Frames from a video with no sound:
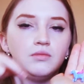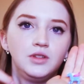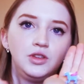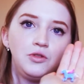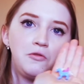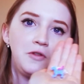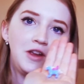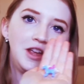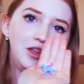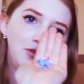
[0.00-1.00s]
so
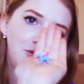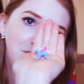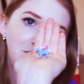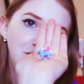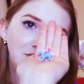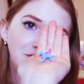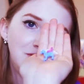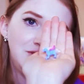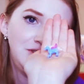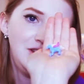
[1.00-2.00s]
very cute.
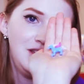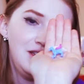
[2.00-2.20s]
Yeah.